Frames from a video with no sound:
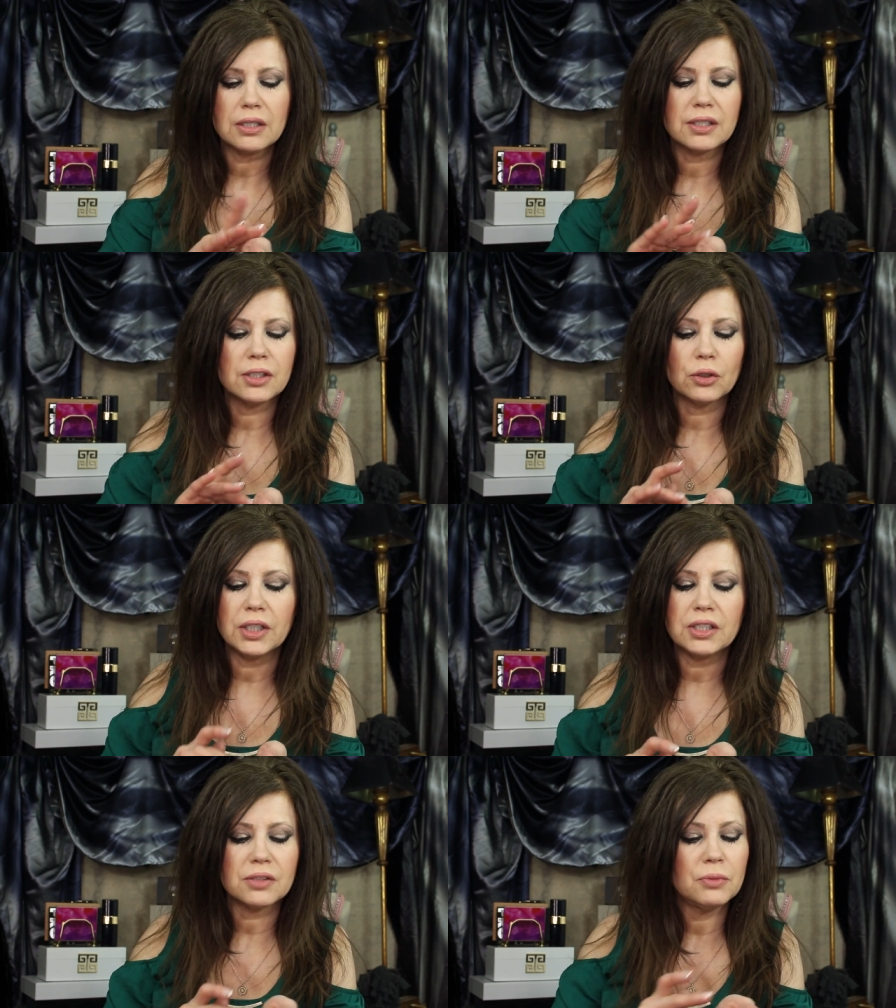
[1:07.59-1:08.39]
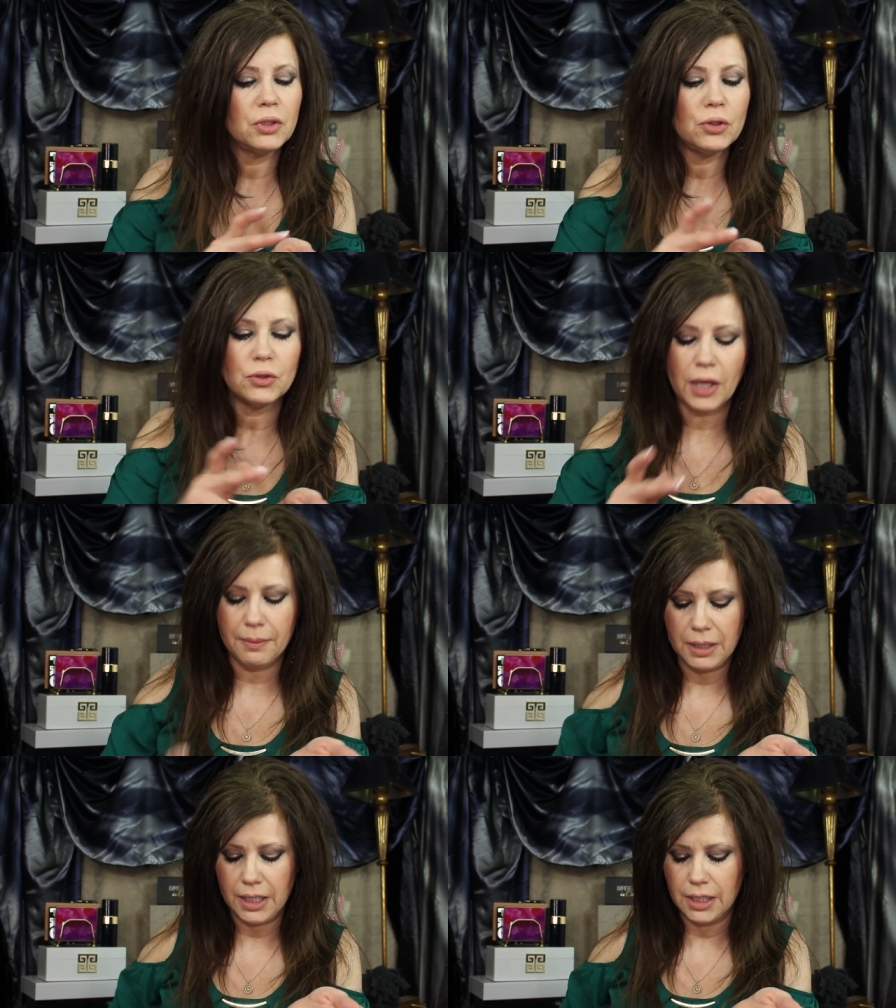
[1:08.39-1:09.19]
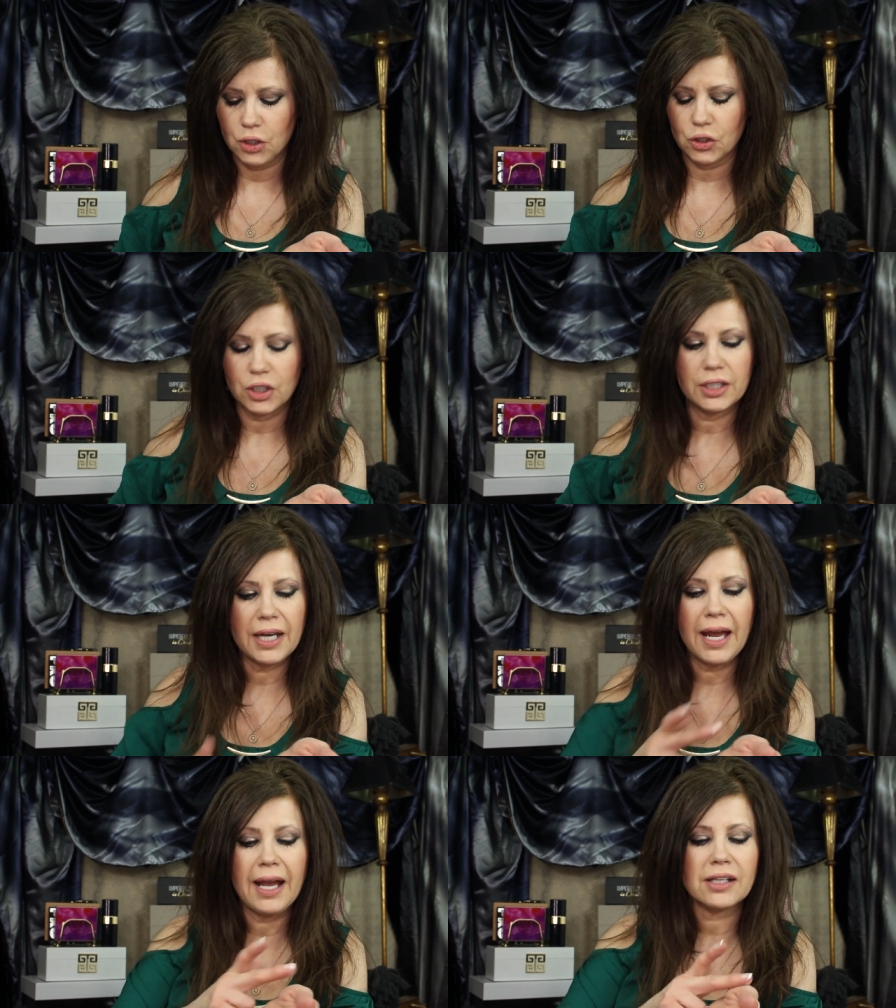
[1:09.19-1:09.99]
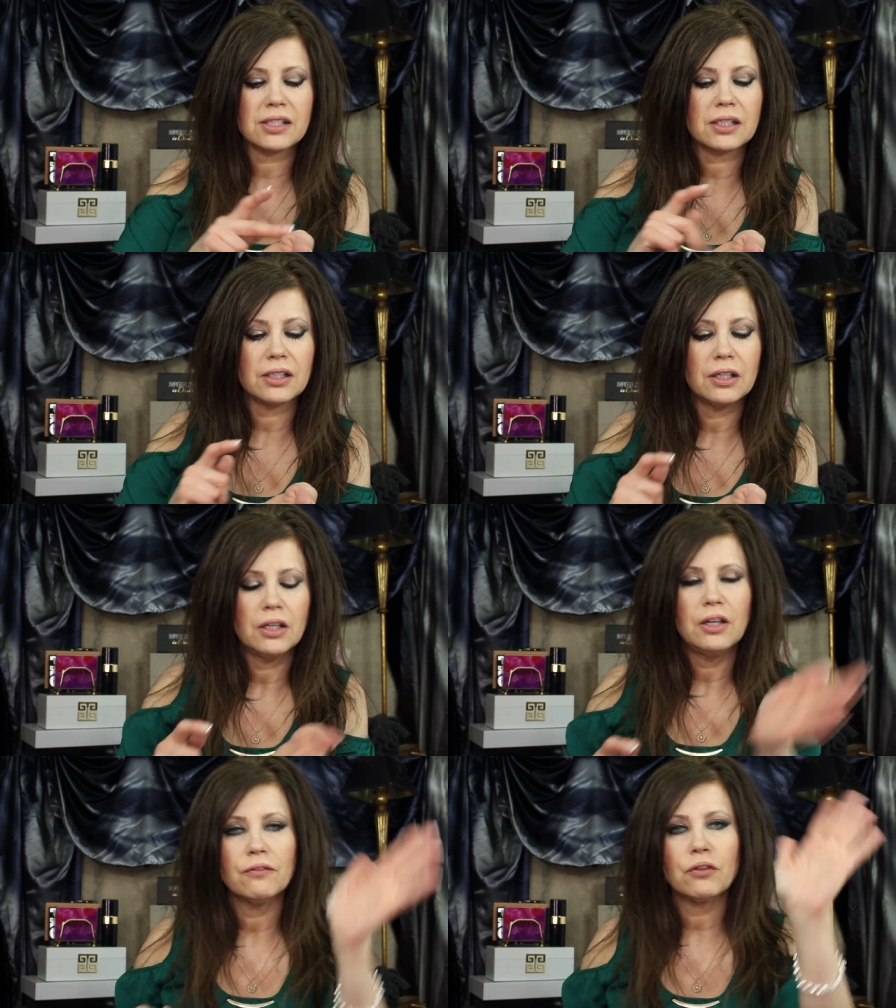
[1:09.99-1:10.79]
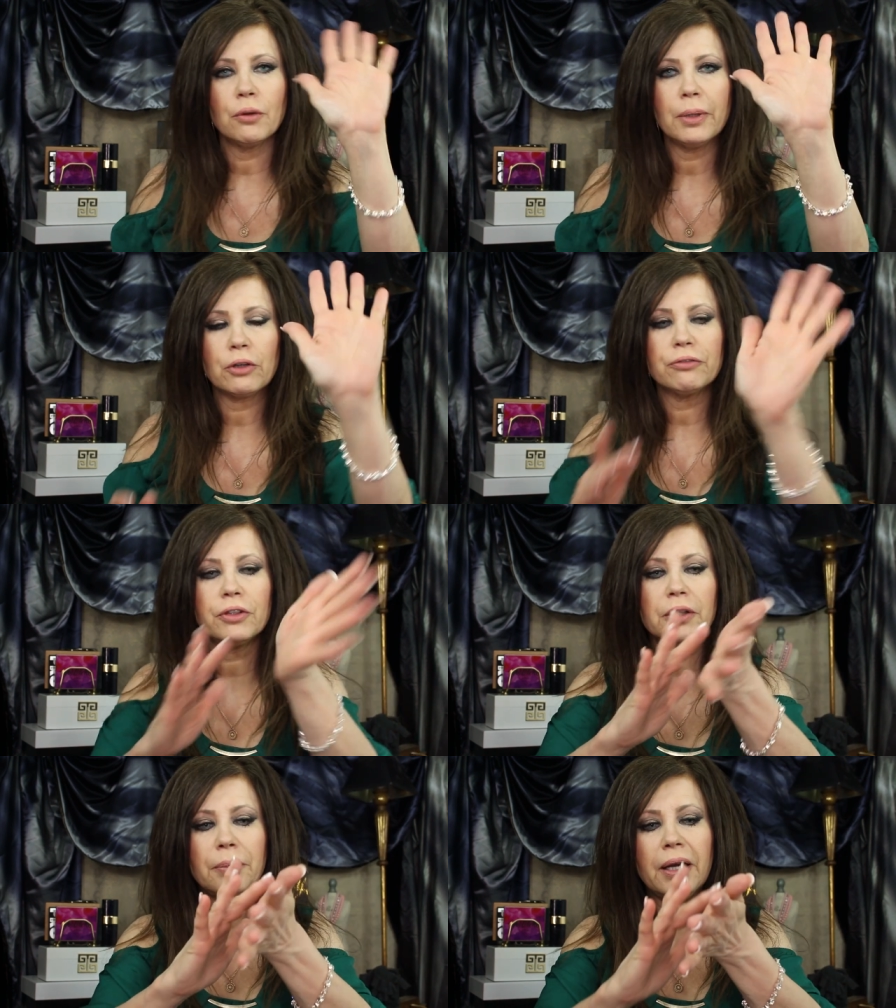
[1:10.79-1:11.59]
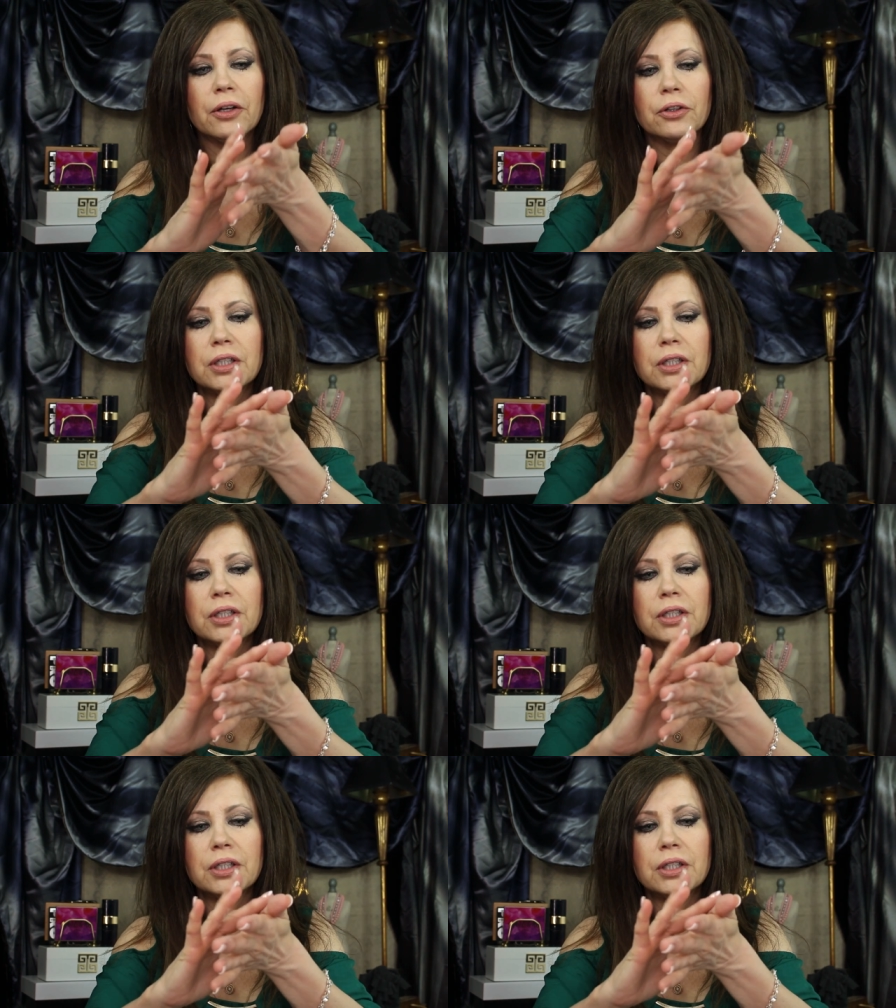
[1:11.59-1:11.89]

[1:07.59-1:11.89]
Silky smooth. I mean, you couldn't ask for a better feeling powder.